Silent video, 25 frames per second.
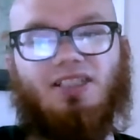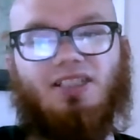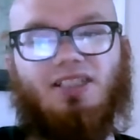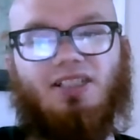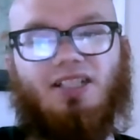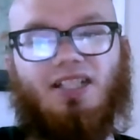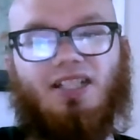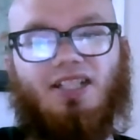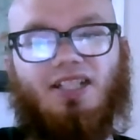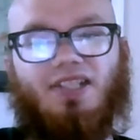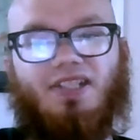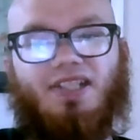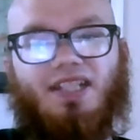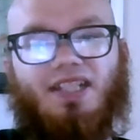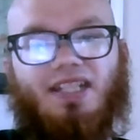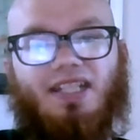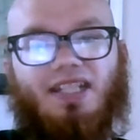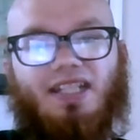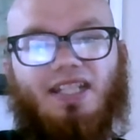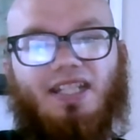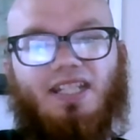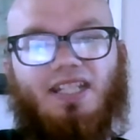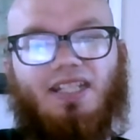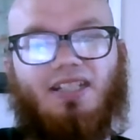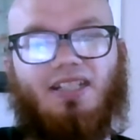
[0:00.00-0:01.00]
because
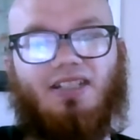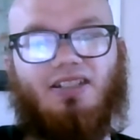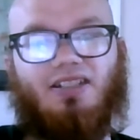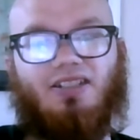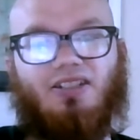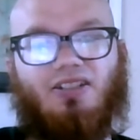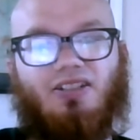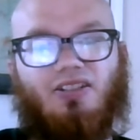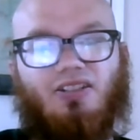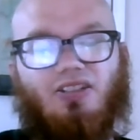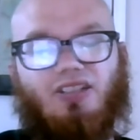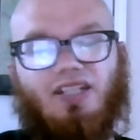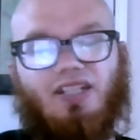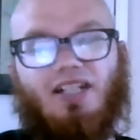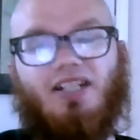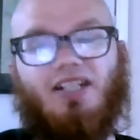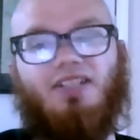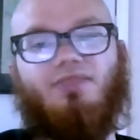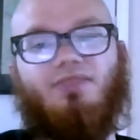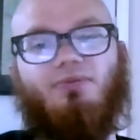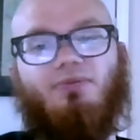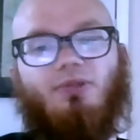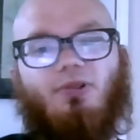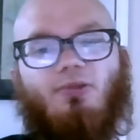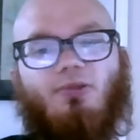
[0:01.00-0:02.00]
it
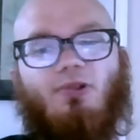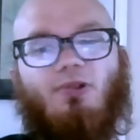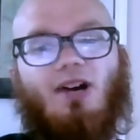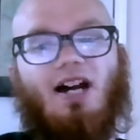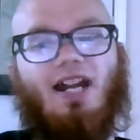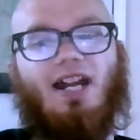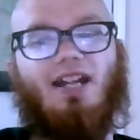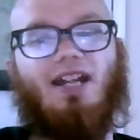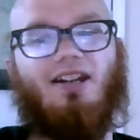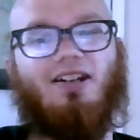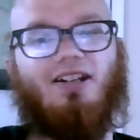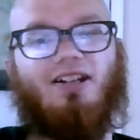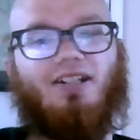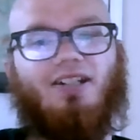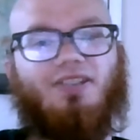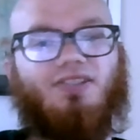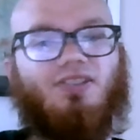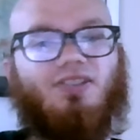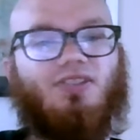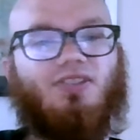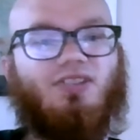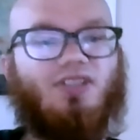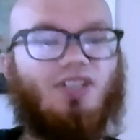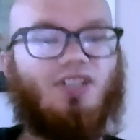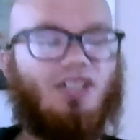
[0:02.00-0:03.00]
does require
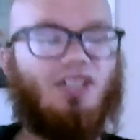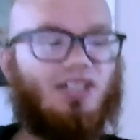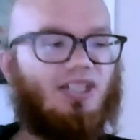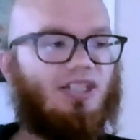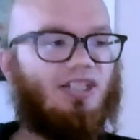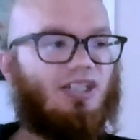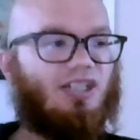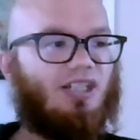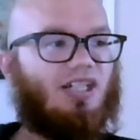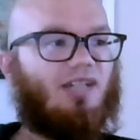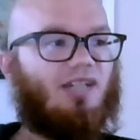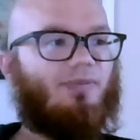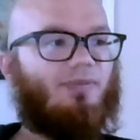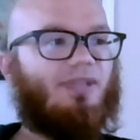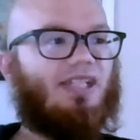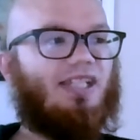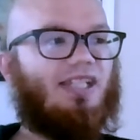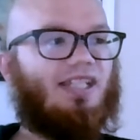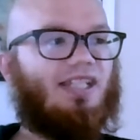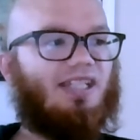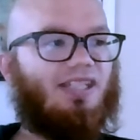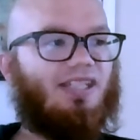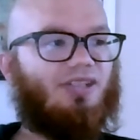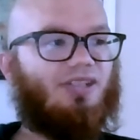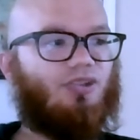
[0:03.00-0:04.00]
us coming
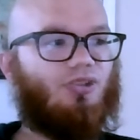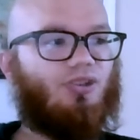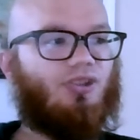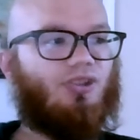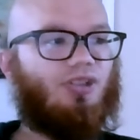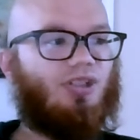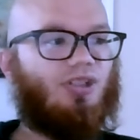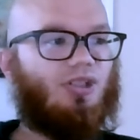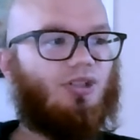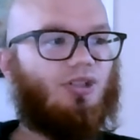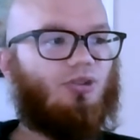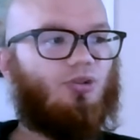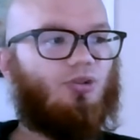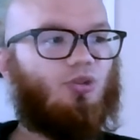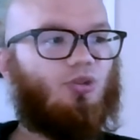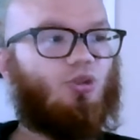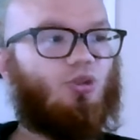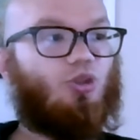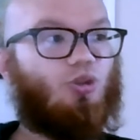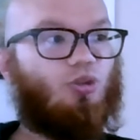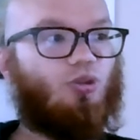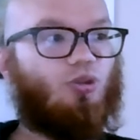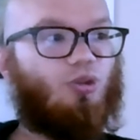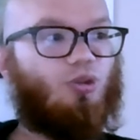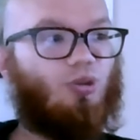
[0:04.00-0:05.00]
in
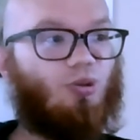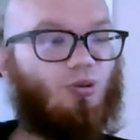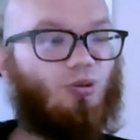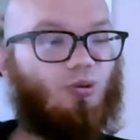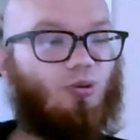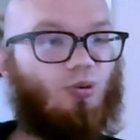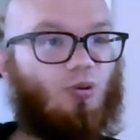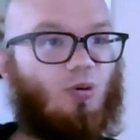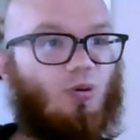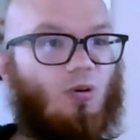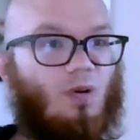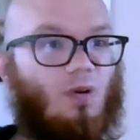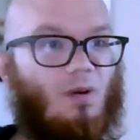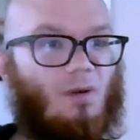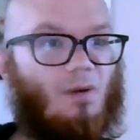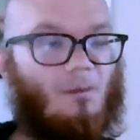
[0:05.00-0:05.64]
to